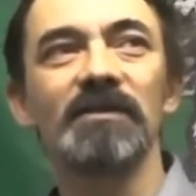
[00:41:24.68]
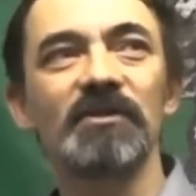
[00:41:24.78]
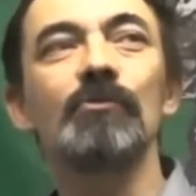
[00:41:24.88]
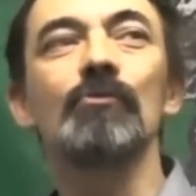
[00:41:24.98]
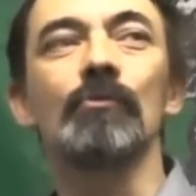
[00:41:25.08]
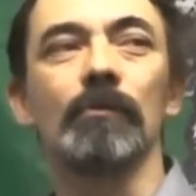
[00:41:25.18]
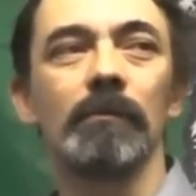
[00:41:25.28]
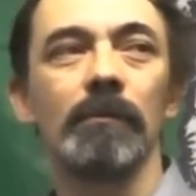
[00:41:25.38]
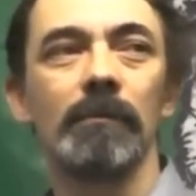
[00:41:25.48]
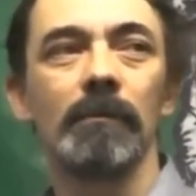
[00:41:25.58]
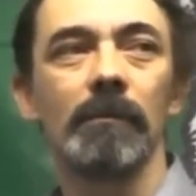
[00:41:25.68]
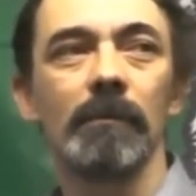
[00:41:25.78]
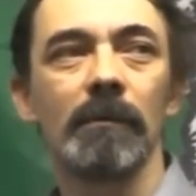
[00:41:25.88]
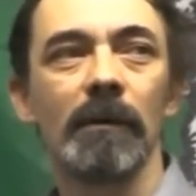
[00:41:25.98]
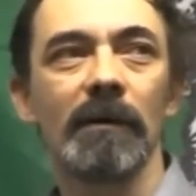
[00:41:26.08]
they did not
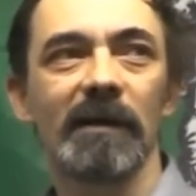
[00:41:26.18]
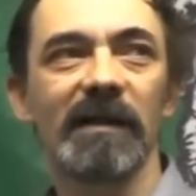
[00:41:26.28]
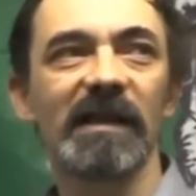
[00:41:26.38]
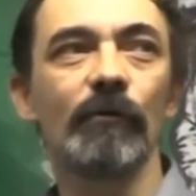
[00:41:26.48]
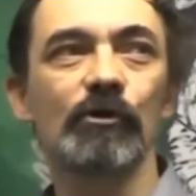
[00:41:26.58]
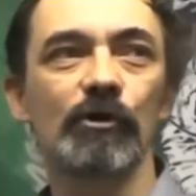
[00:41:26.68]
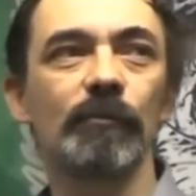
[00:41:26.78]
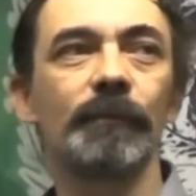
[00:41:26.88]
have enough soldiers